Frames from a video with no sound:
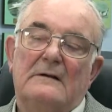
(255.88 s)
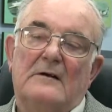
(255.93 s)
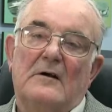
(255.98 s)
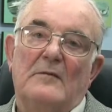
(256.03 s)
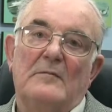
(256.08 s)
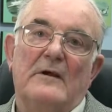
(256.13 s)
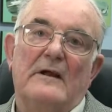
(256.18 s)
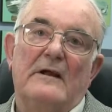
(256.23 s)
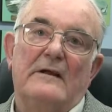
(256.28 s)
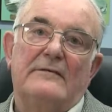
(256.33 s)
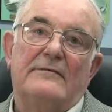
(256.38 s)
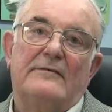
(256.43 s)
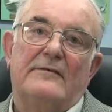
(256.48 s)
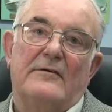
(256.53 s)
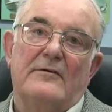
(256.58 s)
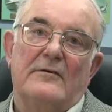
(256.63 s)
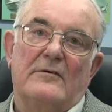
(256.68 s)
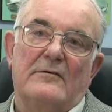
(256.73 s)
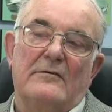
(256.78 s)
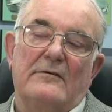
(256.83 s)
I got my
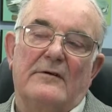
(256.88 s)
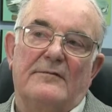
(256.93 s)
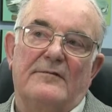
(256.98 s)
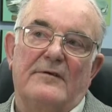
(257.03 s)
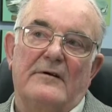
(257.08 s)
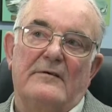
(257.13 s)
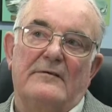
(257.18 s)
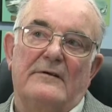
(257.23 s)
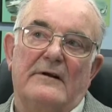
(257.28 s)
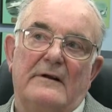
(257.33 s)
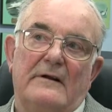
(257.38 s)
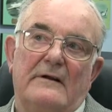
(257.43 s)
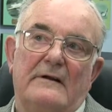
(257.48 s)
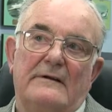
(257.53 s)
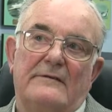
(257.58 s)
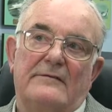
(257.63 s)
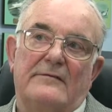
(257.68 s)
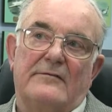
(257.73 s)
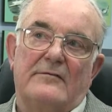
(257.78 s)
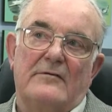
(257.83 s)
S2 and I failed that
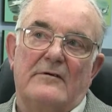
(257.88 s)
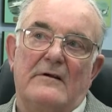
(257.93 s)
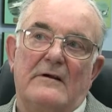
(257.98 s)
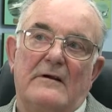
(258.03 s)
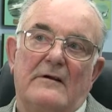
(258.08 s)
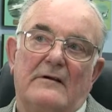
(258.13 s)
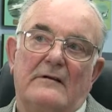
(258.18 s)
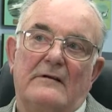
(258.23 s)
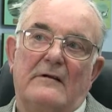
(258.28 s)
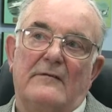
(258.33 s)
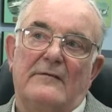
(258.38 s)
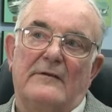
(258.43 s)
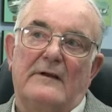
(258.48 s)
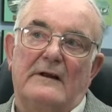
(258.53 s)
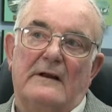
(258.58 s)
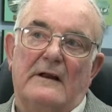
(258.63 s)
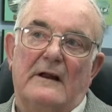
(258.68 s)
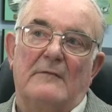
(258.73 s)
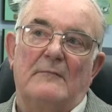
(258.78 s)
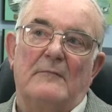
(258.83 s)
S3, and I don't
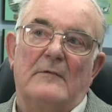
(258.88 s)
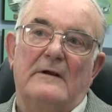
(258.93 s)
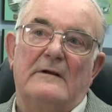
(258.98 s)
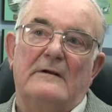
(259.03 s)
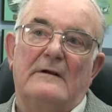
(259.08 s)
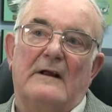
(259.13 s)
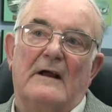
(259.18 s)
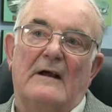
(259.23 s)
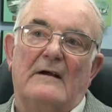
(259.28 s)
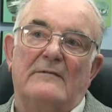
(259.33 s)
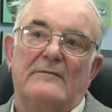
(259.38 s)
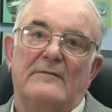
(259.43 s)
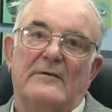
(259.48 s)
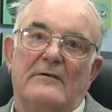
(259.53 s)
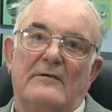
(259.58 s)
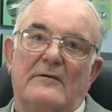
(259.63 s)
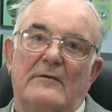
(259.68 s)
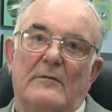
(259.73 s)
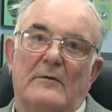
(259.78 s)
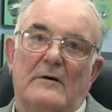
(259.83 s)
think that went down
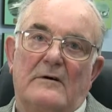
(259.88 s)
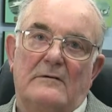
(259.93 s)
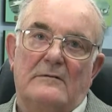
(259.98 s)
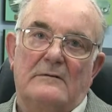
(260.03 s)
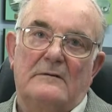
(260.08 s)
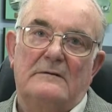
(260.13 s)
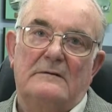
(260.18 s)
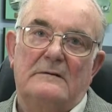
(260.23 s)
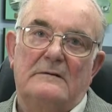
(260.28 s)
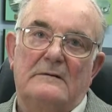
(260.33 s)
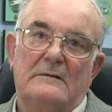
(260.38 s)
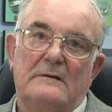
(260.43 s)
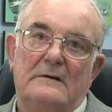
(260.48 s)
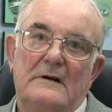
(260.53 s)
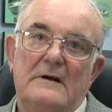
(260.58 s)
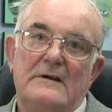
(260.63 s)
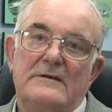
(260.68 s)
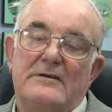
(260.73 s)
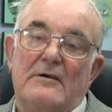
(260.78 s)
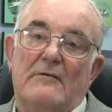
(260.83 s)
very well.
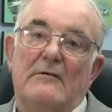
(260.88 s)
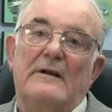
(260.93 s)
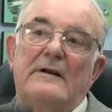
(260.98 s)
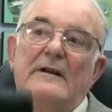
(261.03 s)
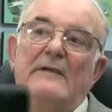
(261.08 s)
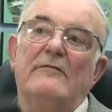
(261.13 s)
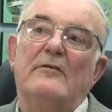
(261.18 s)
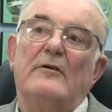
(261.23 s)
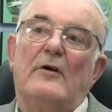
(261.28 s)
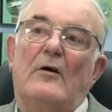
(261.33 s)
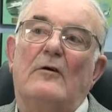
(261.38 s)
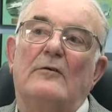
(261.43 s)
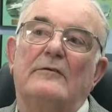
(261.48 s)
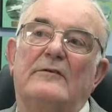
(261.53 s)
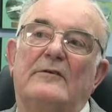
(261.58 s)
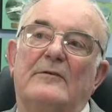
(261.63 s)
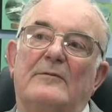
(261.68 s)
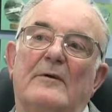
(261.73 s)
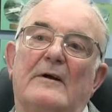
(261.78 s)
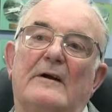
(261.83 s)
So I never
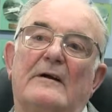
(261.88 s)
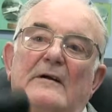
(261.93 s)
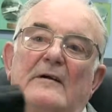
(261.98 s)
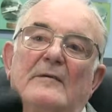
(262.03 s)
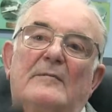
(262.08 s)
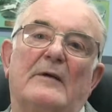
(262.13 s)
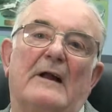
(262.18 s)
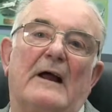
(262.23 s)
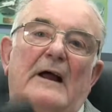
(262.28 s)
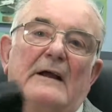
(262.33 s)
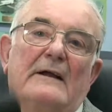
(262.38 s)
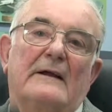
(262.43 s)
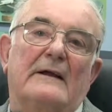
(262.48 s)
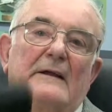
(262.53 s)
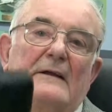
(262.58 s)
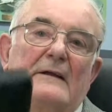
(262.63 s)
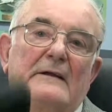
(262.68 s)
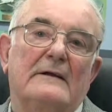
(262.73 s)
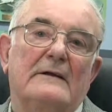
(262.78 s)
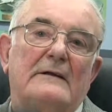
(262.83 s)
got to wear a
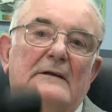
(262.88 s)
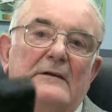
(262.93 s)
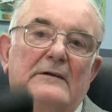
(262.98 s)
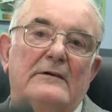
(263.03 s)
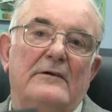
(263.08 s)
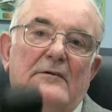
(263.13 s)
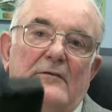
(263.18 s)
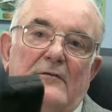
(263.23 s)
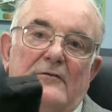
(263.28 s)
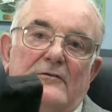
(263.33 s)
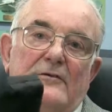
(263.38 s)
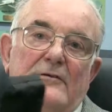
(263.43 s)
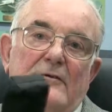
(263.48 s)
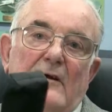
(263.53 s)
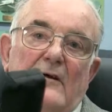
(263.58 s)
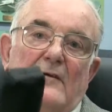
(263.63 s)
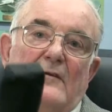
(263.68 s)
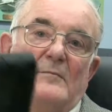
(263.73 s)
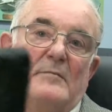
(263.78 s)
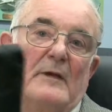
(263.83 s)
black... Do you
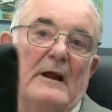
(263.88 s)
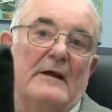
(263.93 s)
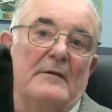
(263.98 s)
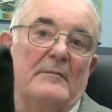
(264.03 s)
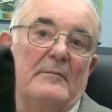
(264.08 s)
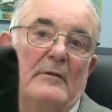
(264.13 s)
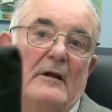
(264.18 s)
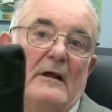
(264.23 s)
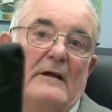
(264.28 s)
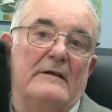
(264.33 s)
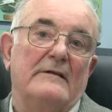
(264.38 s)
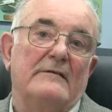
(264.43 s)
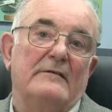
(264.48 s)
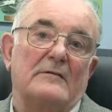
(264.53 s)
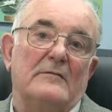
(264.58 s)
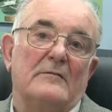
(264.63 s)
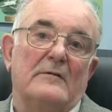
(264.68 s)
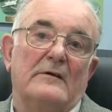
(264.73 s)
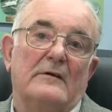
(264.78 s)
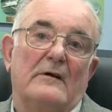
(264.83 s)
know the black
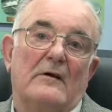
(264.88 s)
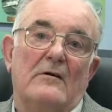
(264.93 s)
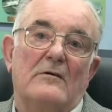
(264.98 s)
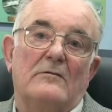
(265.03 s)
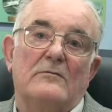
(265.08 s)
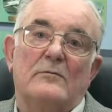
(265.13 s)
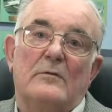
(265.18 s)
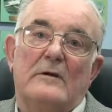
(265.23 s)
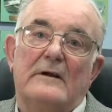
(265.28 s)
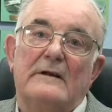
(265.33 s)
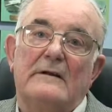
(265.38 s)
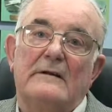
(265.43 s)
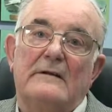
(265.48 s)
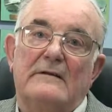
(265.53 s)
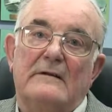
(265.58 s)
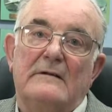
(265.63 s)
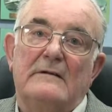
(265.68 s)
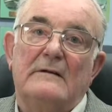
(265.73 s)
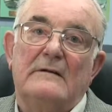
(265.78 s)
blazer with the gold wings?